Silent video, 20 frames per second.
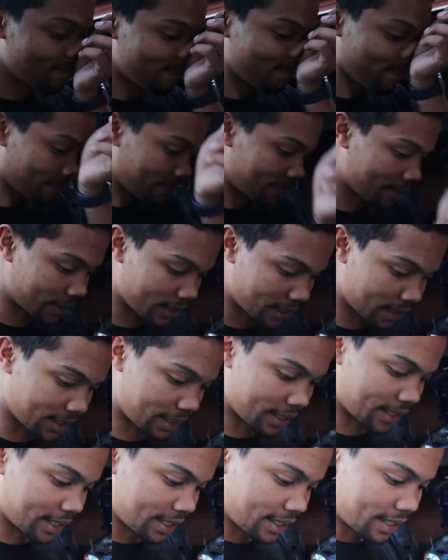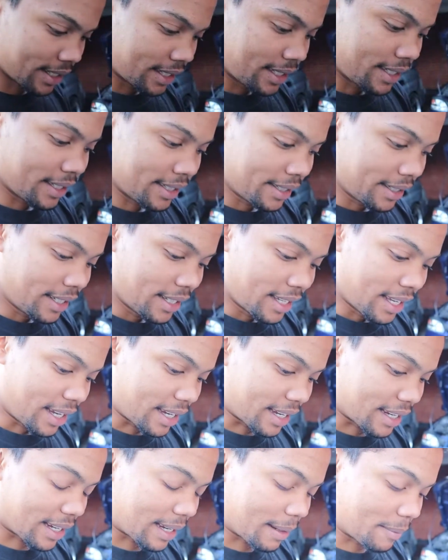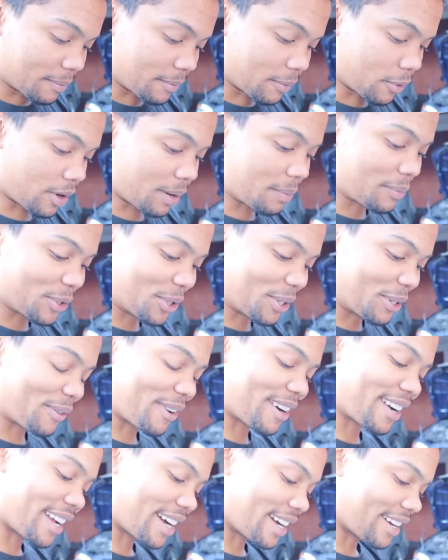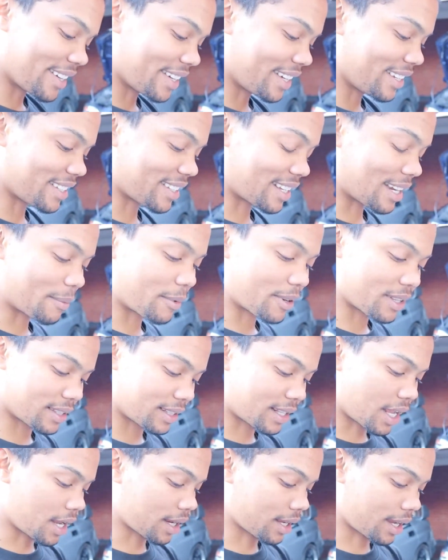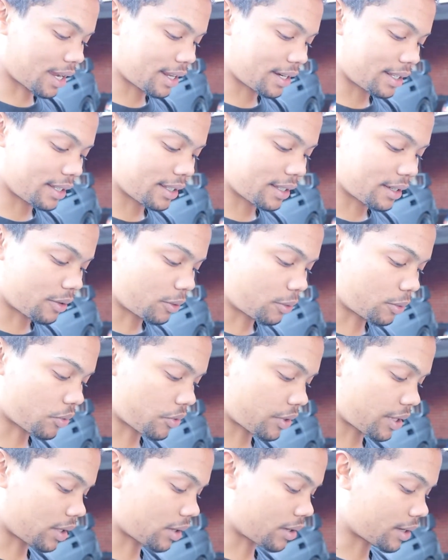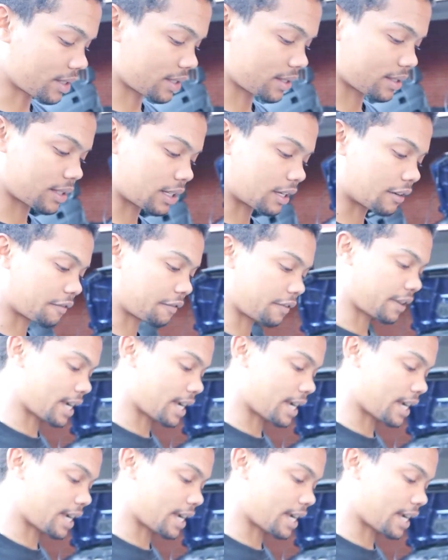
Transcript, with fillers: is he is... Um, what I'm doing right now is I'm going to start cutting all the lines and stuff